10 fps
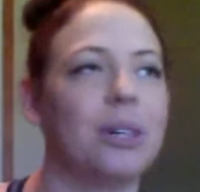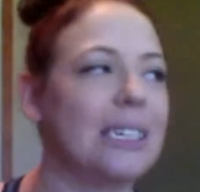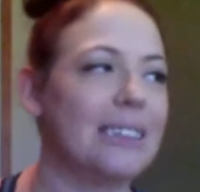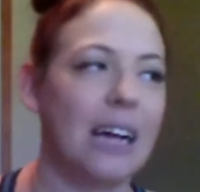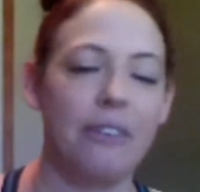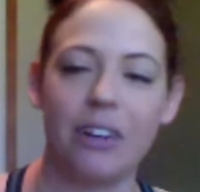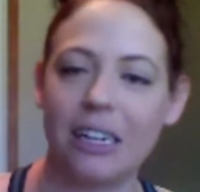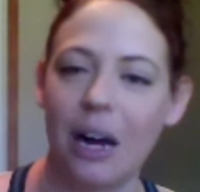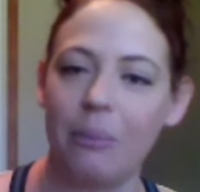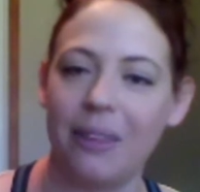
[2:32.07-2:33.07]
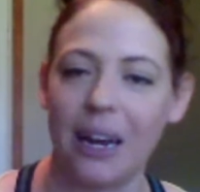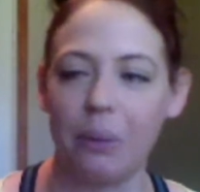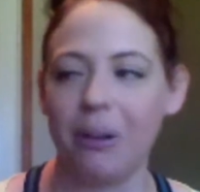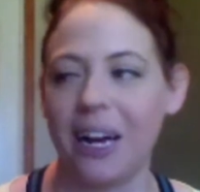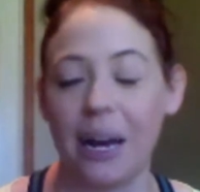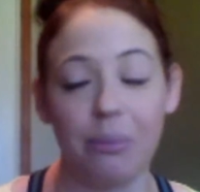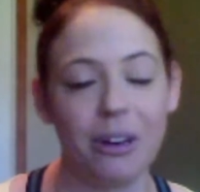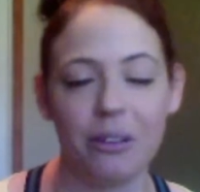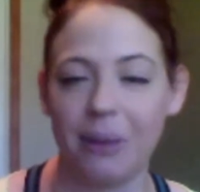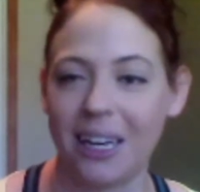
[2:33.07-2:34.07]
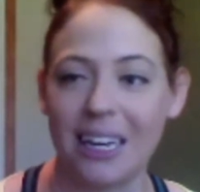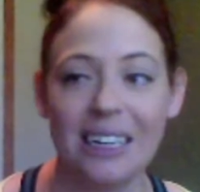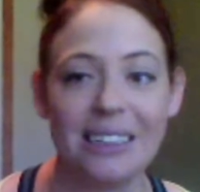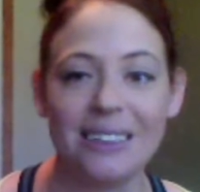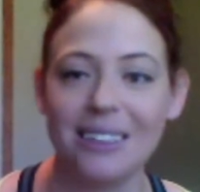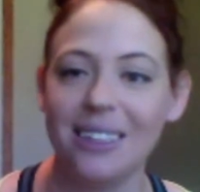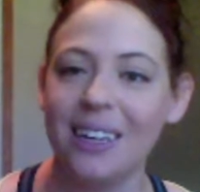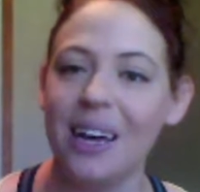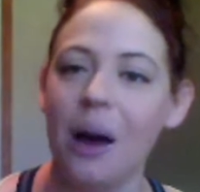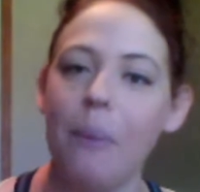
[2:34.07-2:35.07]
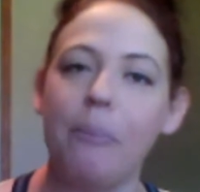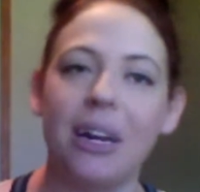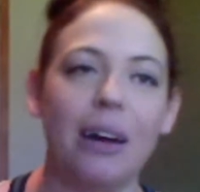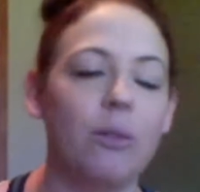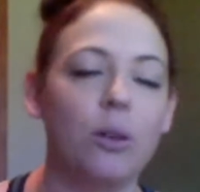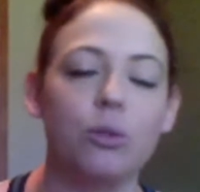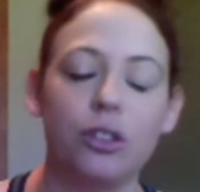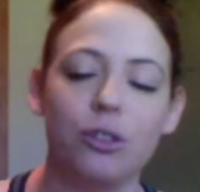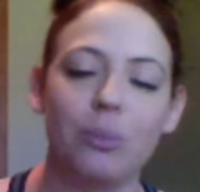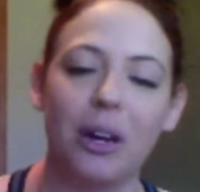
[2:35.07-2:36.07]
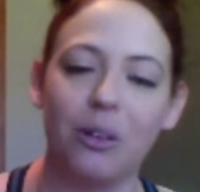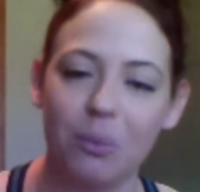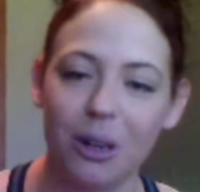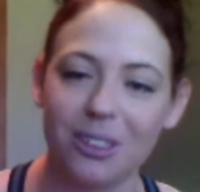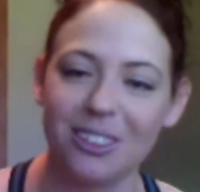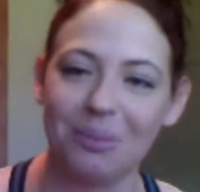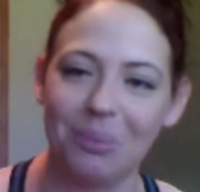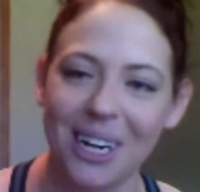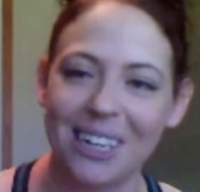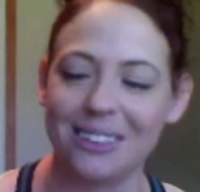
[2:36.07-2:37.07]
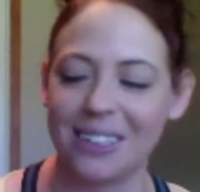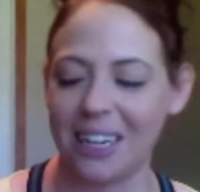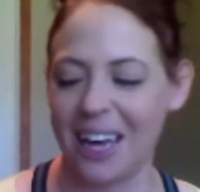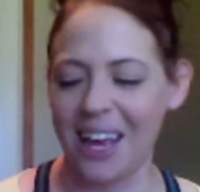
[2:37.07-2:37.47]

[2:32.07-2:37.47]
It's not very common that I pray. I pray with my kids, but I won't do my own personal prayers. And